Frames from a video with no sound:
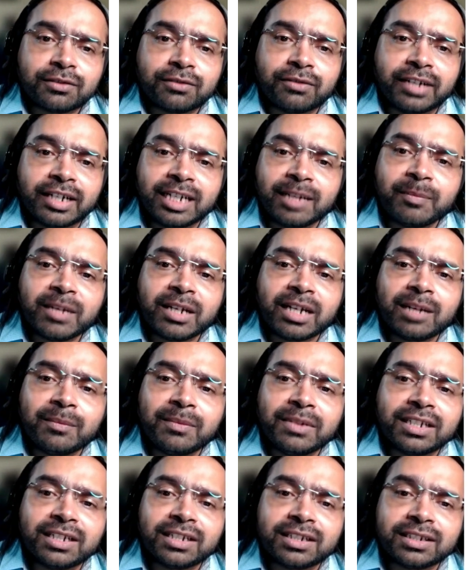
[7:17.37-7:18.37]
query
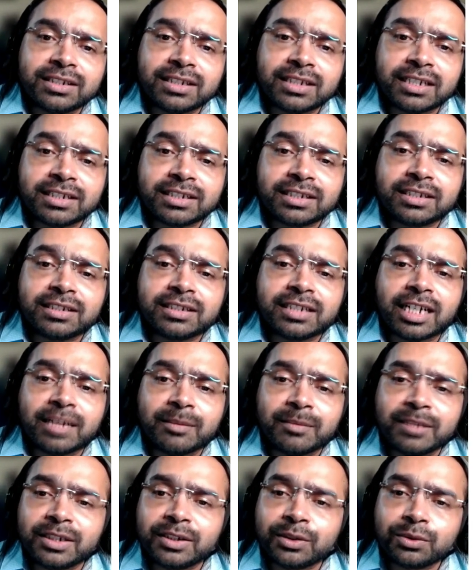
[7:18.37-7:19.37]
parameterization
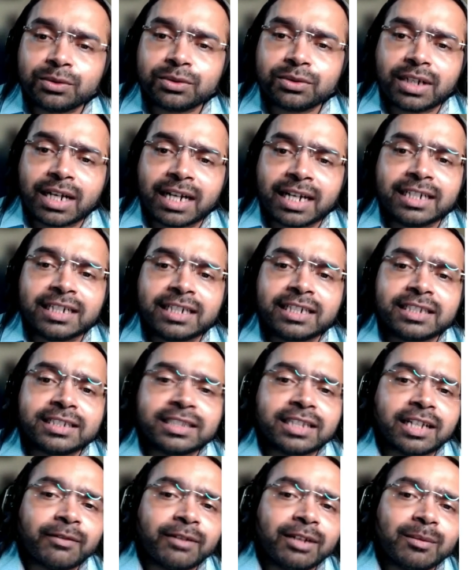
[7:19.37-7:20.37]
can be used, and it
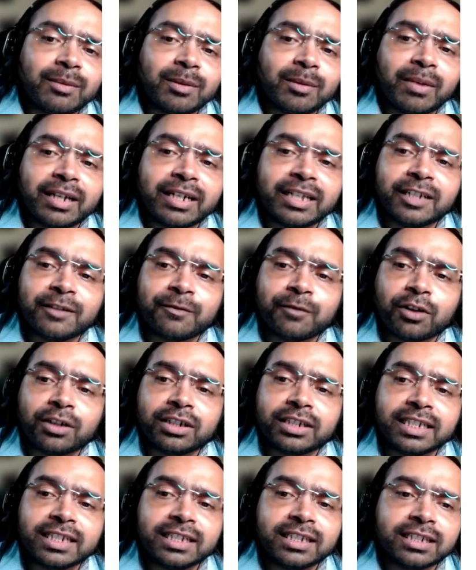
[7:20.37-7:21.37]
is available by
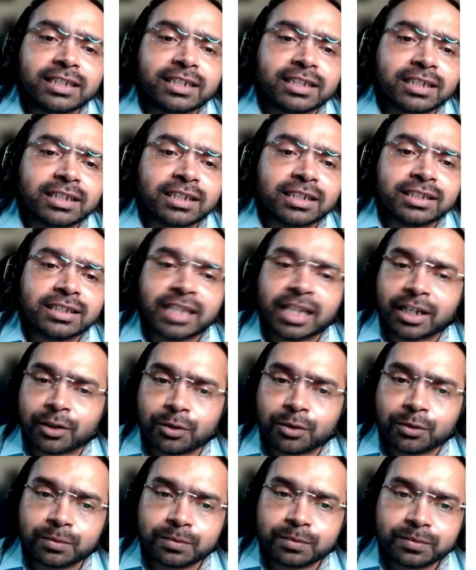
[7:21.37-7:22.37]
default in
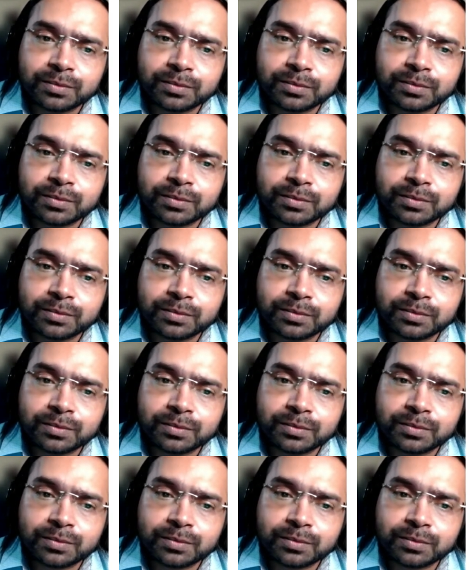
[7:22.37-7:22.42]
Django.